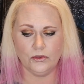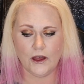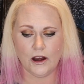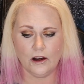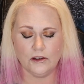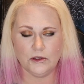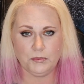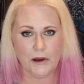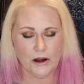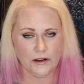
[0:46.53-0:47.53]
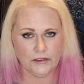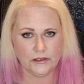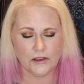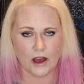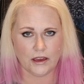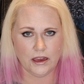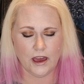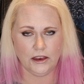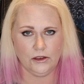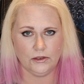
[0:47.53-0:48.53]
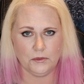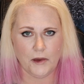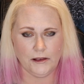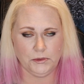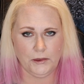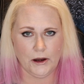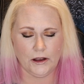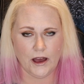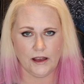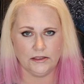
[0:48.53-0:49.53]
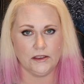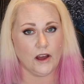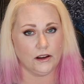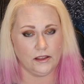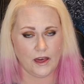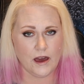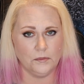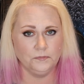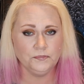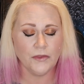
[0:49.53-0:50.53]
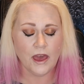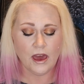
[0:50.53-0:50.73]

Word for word: their spirits talking and using my spirit guides to talk to them